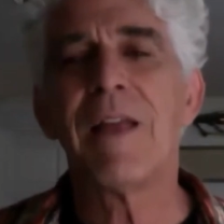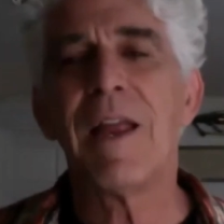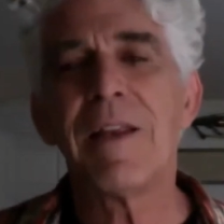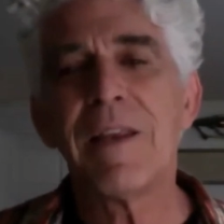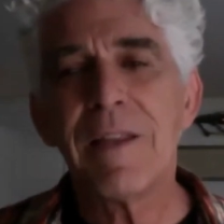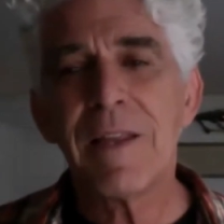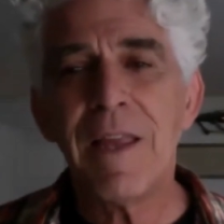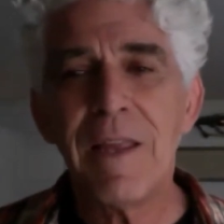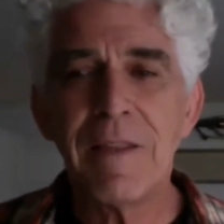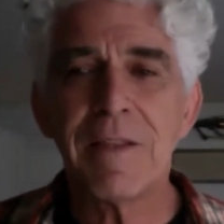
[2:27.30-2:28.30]
and the
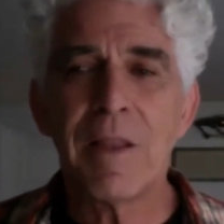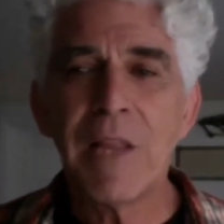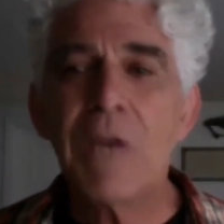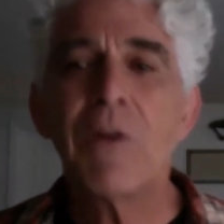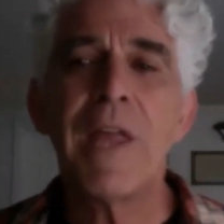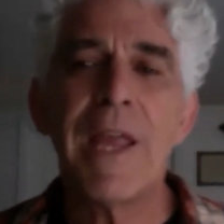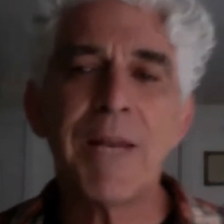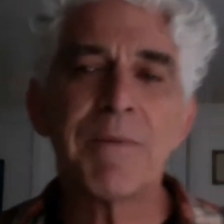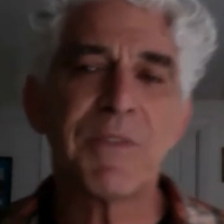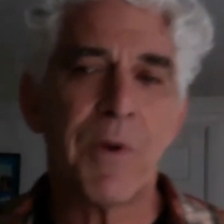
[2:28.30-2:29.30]
legal
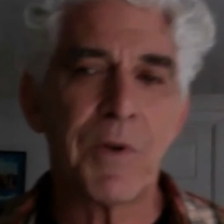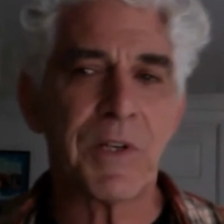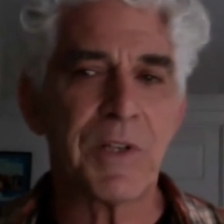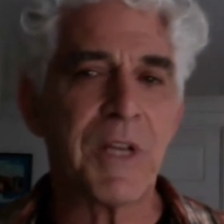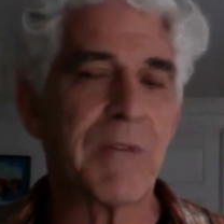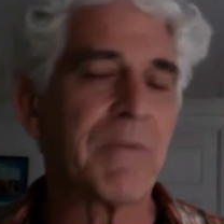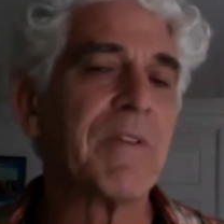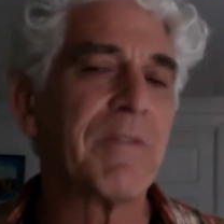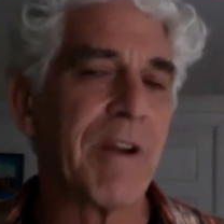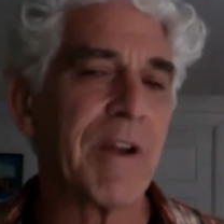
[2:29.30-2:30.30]
cannabis folks are
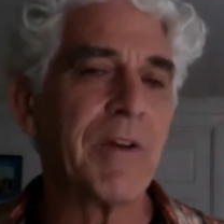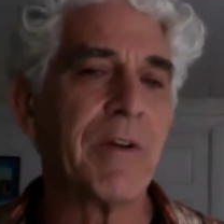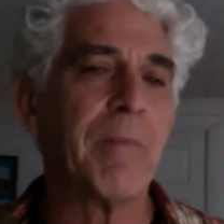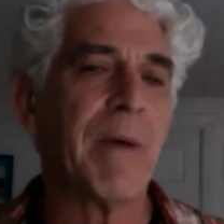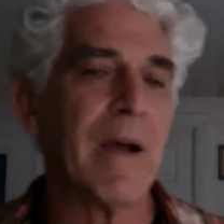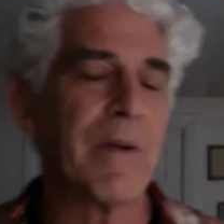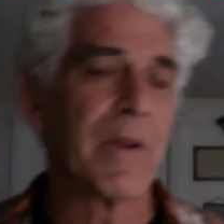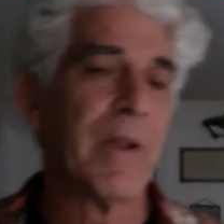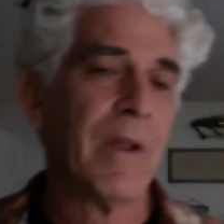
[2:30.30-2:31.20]
generally very good about